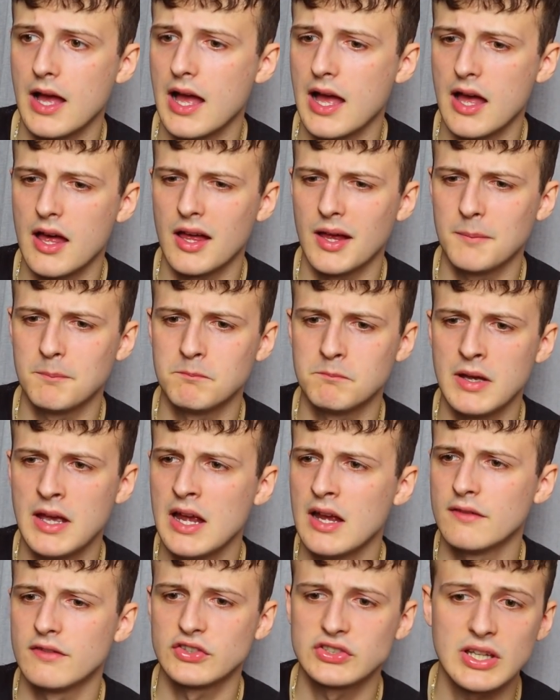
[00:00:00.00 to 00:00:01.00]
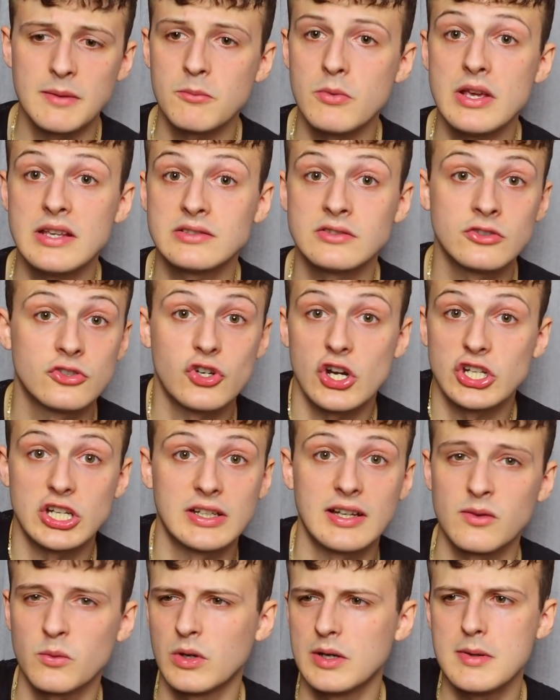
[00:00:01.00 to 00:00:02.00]
Um, for some reason,
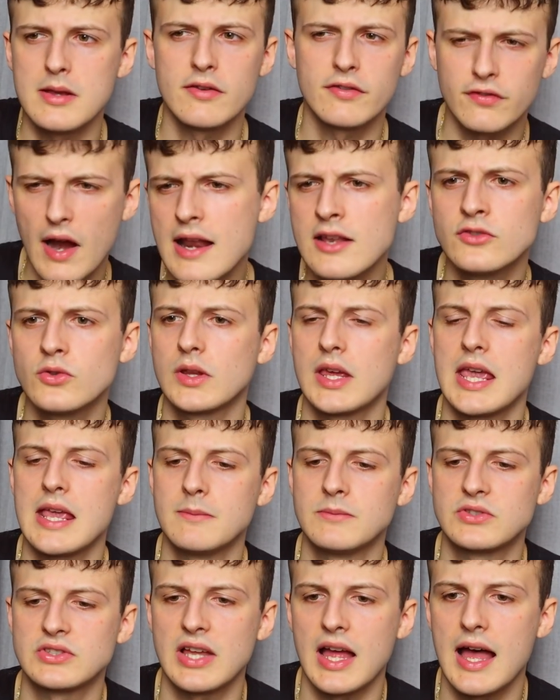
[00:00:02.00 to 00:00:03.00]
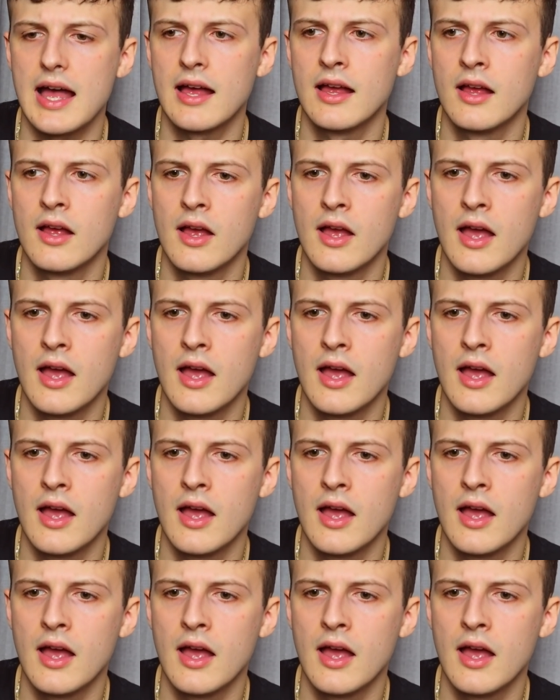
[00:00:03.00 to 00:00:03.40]
Trisha doesn't want to be friends with Keemstar.